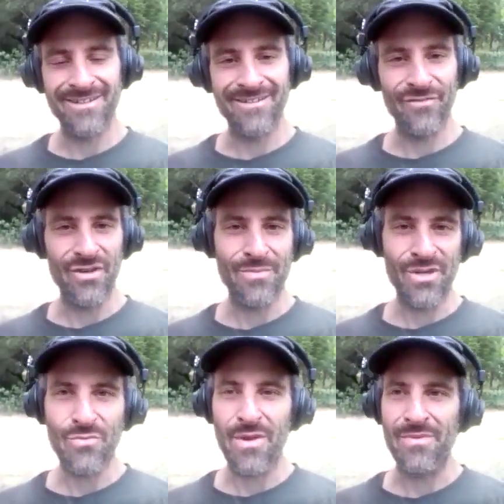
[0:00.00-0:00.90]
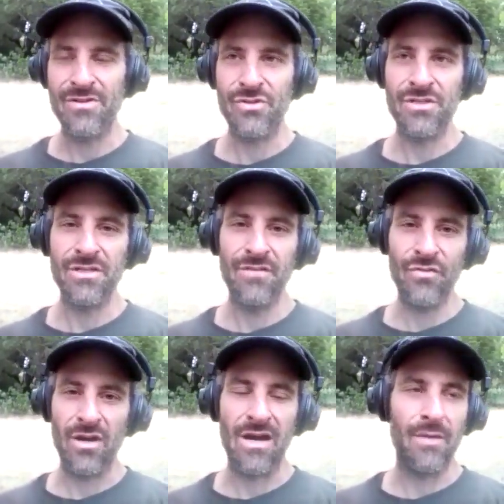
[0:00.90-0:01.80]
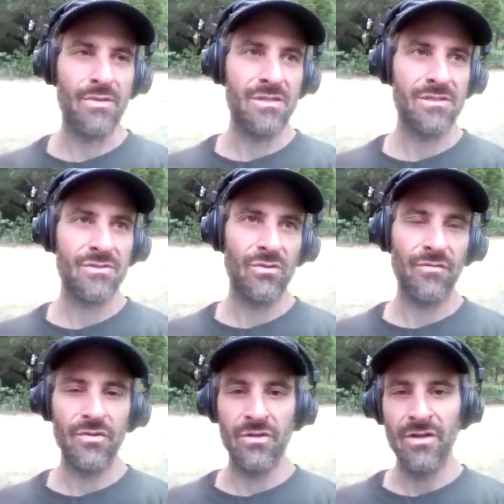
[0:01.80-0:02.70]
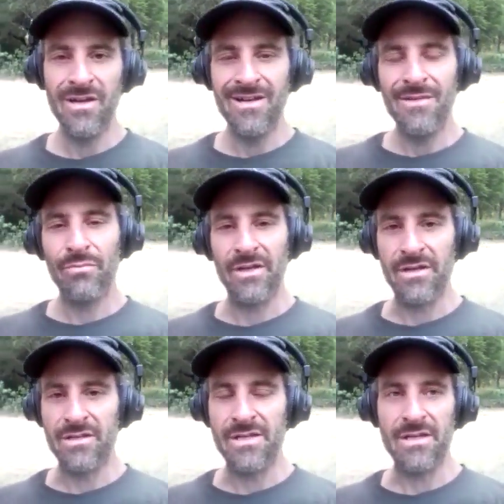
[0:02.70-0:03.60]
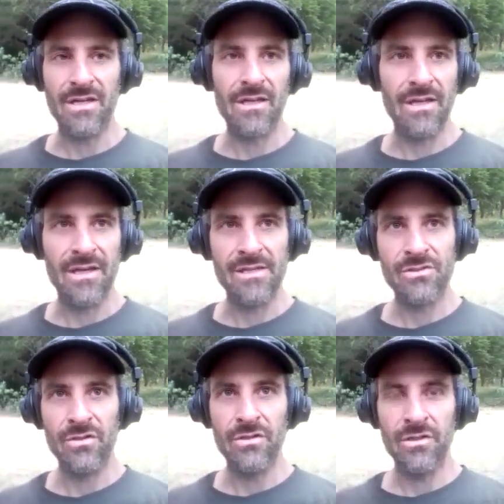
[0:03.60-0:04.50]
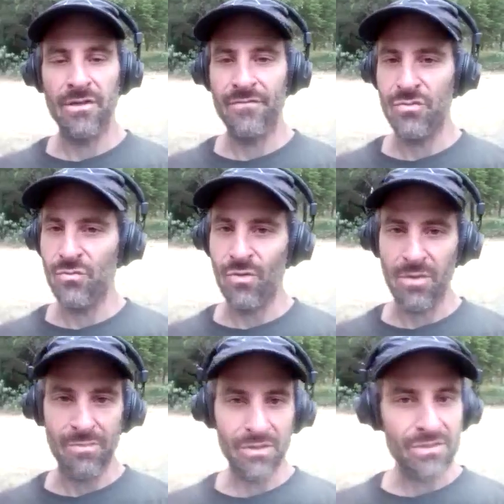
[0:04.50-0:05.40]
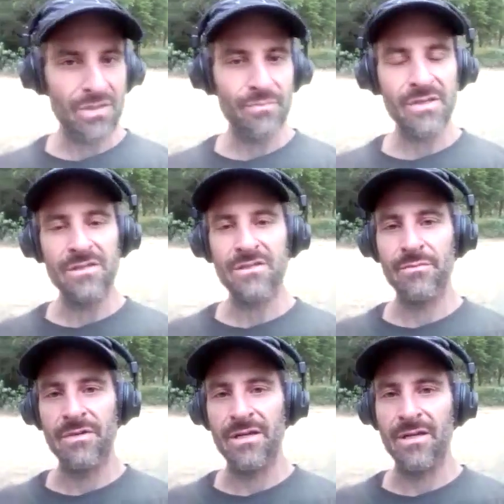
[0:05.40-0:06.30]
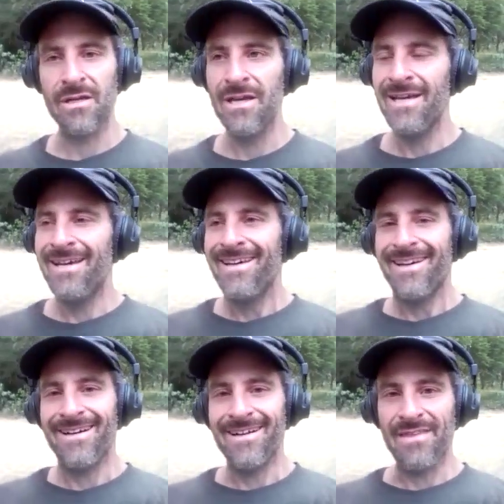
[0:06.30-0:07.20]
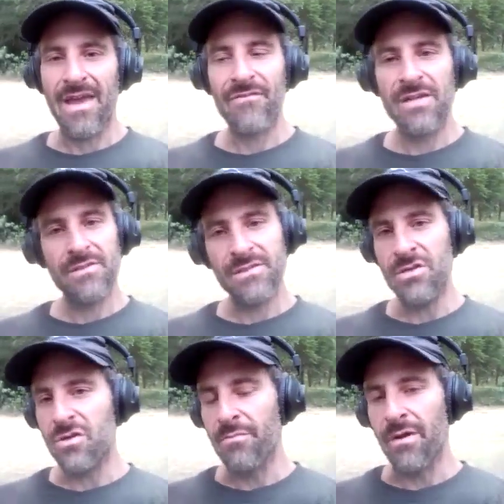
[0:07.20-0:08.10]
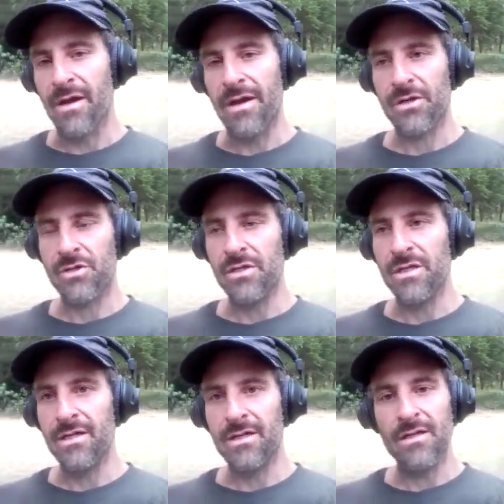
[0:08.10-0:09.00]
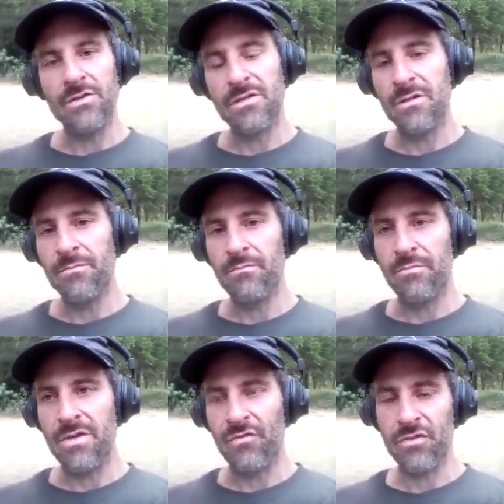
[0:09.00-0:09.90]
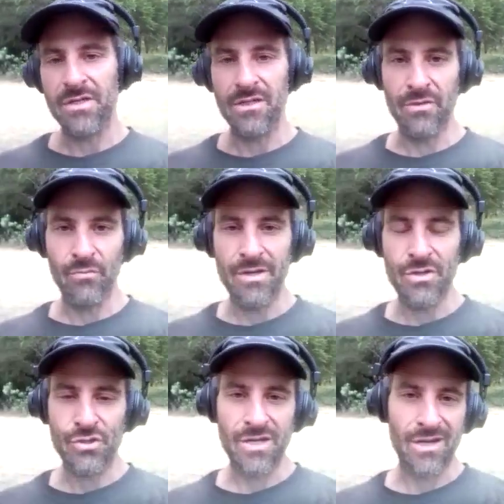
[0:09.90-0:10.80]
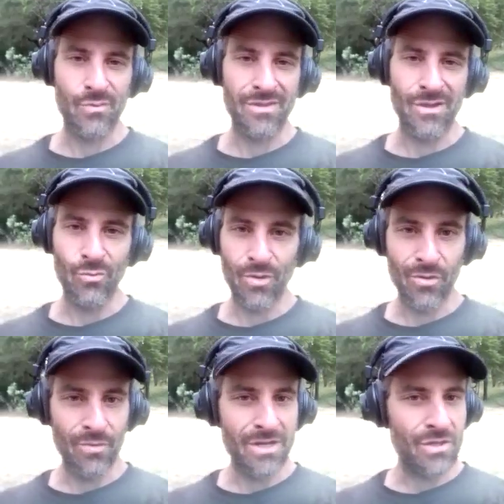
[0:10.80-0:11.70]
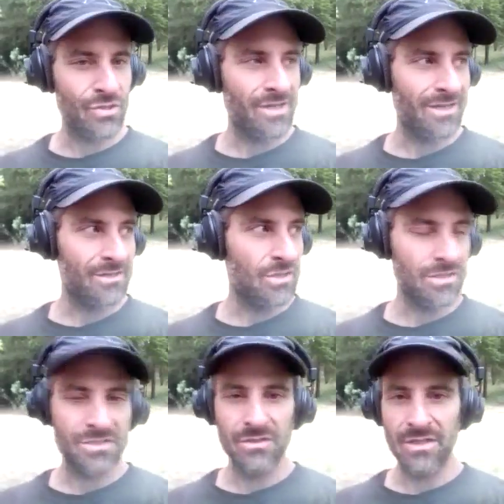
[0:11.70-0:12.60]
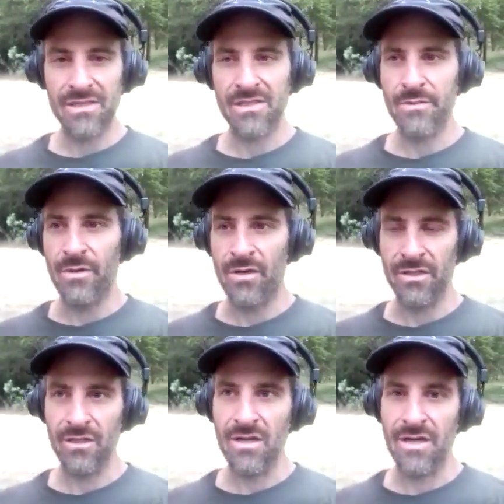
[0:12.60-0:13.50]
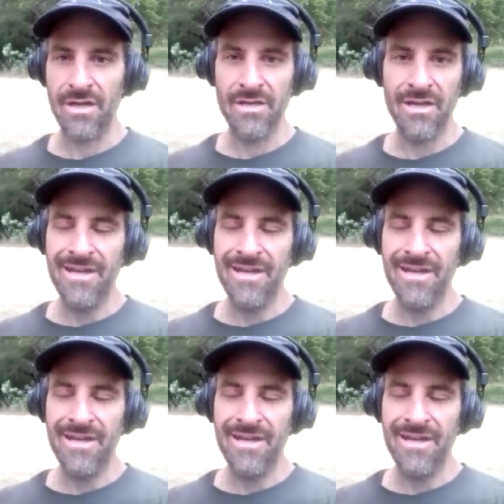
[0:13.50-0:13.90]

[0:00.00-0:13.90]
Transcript: for anybody who might be interested, if you're a hobbyist or if you're planning on taking a class or if you want to build something someday. They have kits that you can buy, actually. They used to be for sale at Radio Shack when there were Radio Shacks. You can still get them online,